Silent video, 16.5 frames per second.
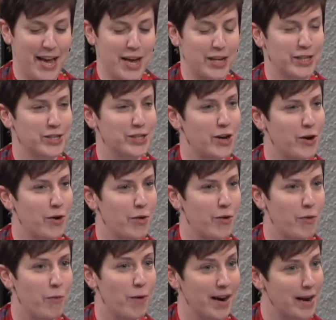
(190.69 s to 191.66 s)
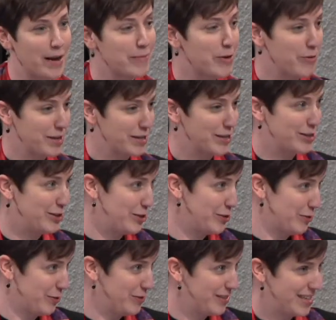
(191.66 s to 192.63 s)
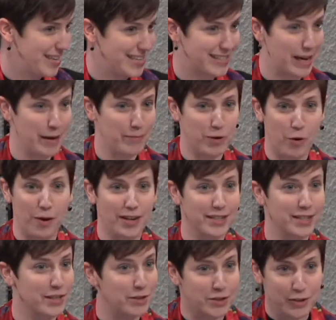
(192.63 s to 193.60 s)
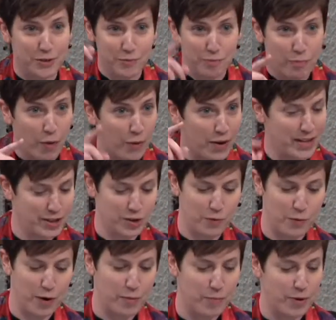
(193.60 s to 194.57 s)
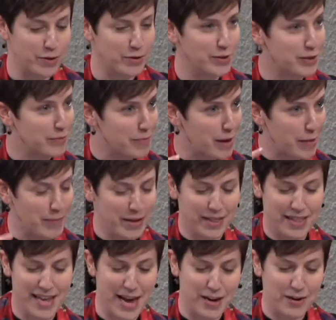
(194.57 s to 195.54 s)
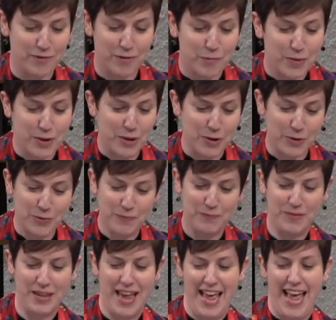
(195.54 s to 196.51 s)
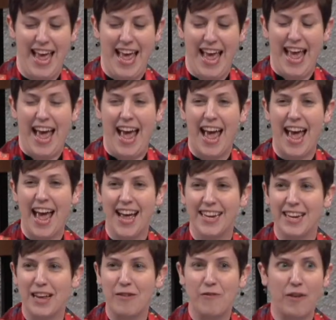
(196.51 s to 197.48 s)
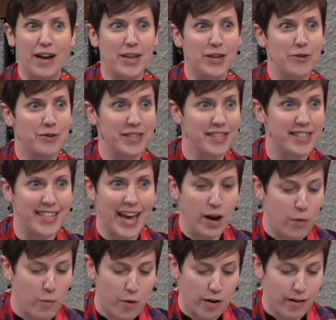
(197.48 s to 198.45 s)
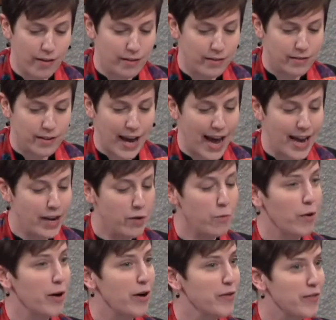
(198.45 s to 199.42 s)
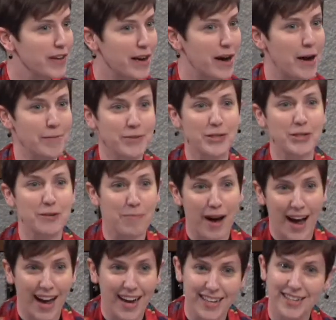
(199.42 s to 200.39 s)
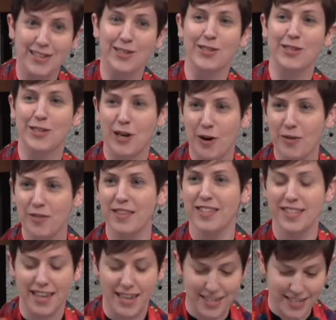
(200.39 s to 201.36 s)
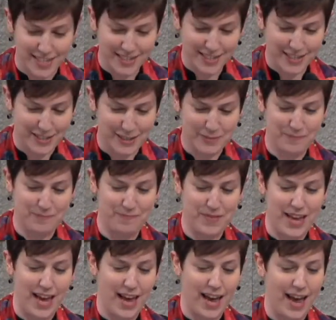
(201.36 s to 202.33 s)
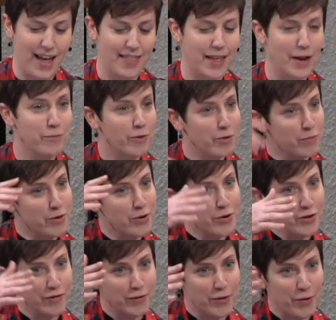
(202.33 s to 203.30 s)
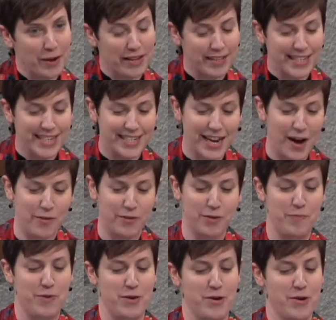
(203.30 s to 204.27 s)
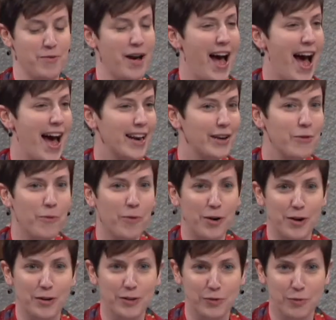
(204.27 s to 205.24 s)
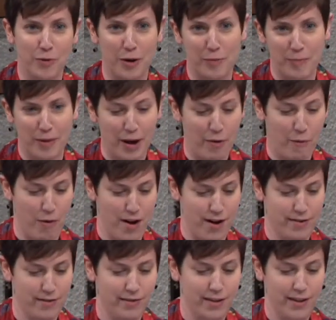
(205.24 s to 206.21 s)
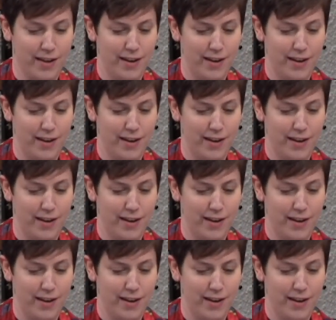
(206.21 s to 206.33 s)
So what I'm going to do is I'm going to just point to one person, maybe at the end of a pew, and invite you to say a word, any word that comes to mind to start the sentence, and then we'll move quickly down the pew, adding words one by one,